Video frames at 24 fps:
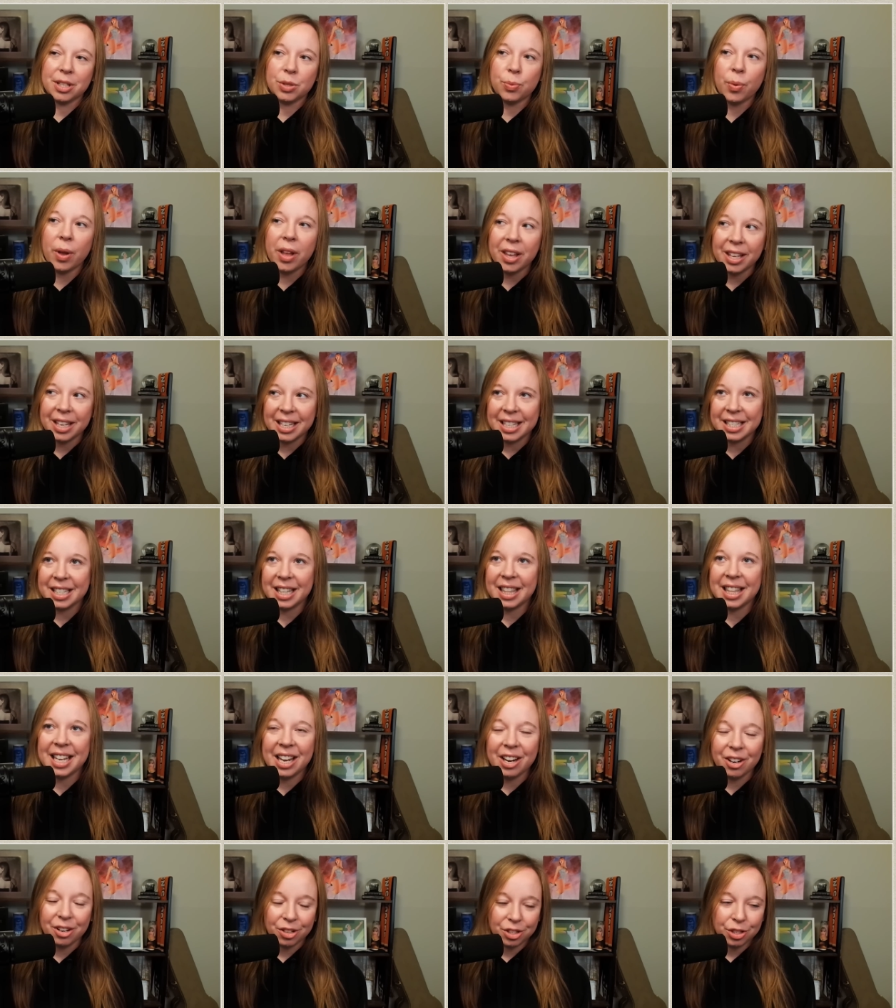as well as the
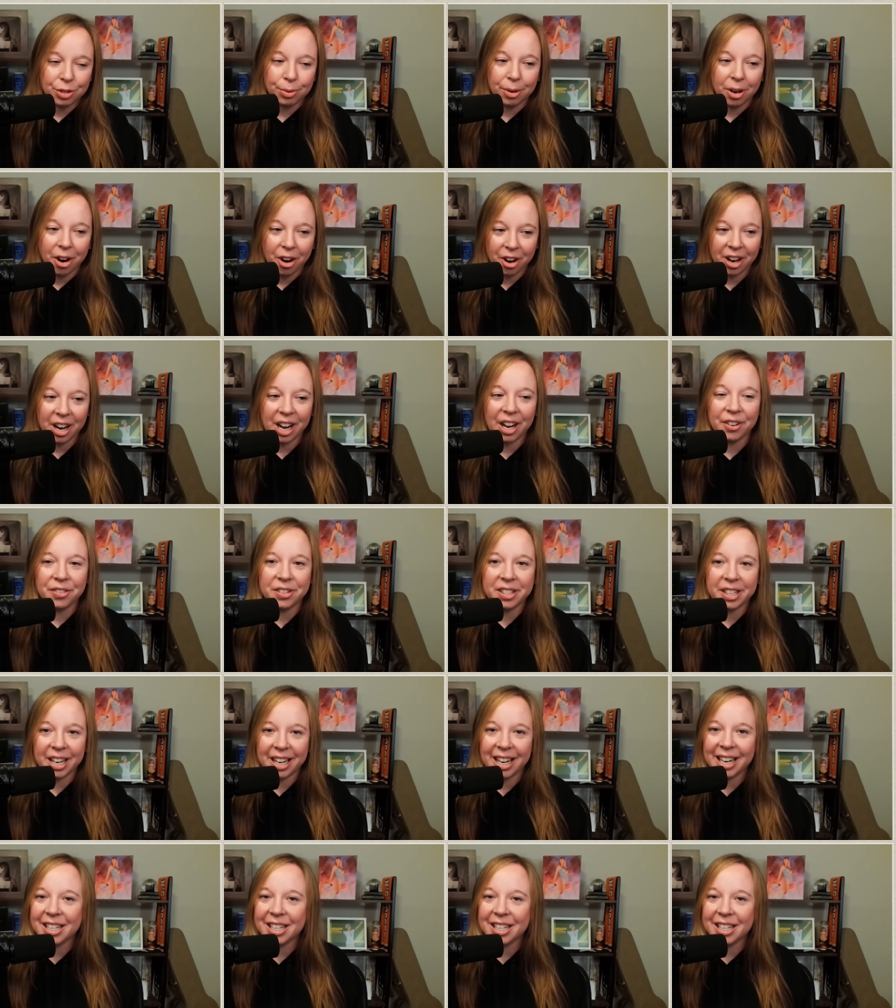Eras Tour archive site.